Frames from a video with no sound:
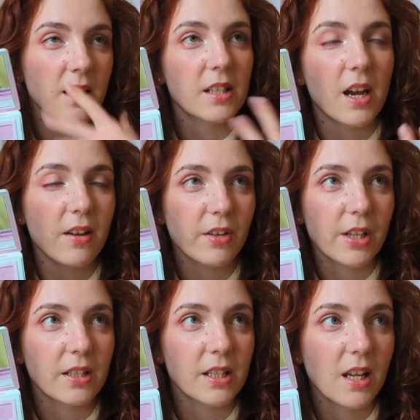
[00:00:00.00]
of tie
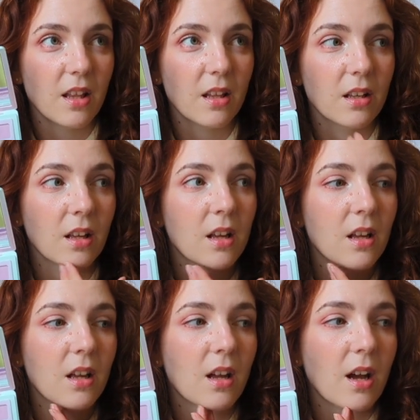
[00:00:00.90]
everything together.
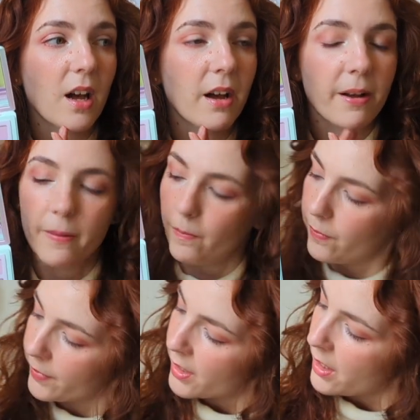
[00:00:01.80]

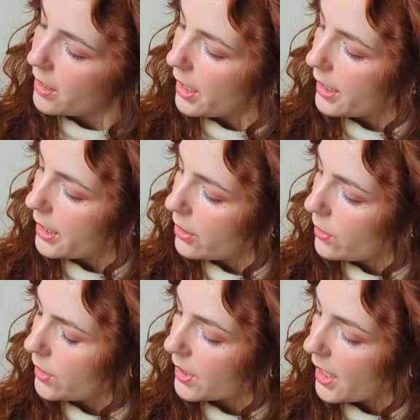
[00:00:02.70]
And I
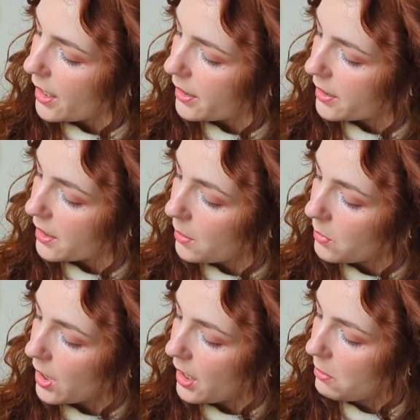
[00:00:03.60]
used that
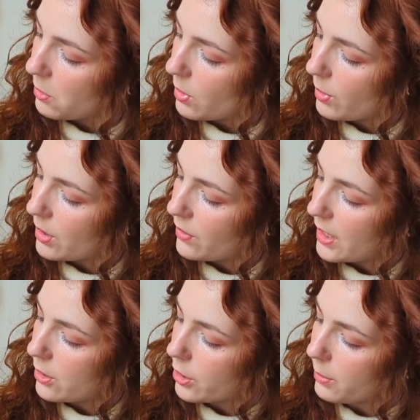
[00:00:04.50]
sometimes with one of
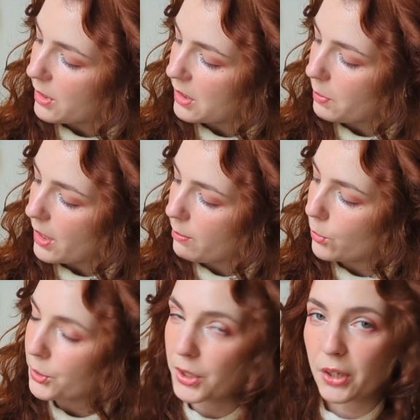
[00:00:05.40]
these shimmers, but
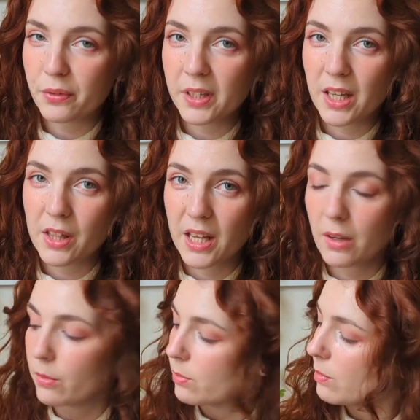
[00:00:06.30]
more often I
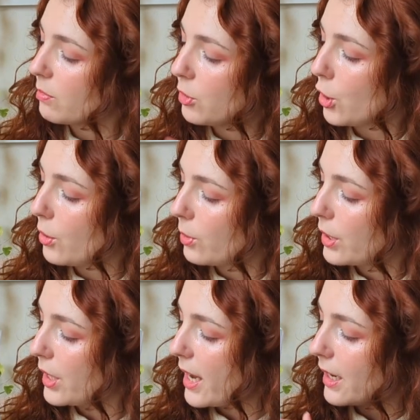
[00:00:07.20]
think not
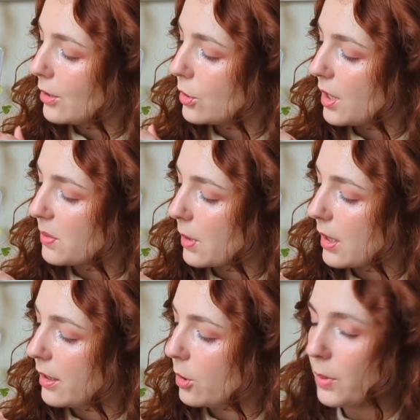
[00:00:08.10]
with that and just with
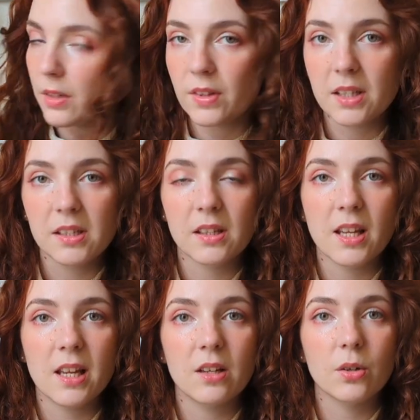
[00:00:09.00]
a little bit of this in the
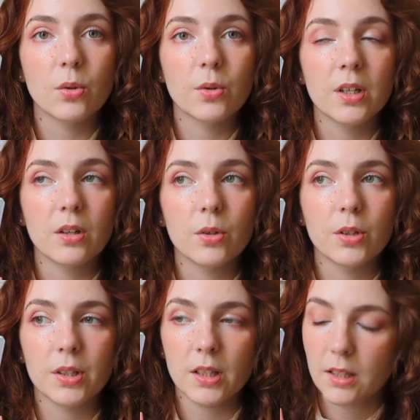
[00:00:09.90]
inner corner or
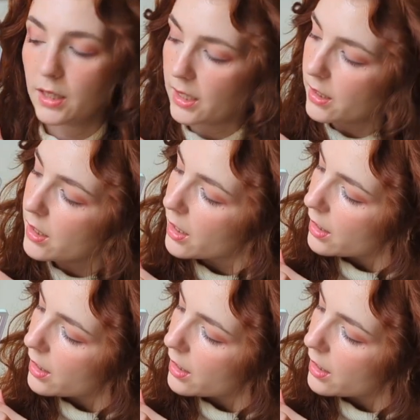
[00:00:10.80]
on the lid.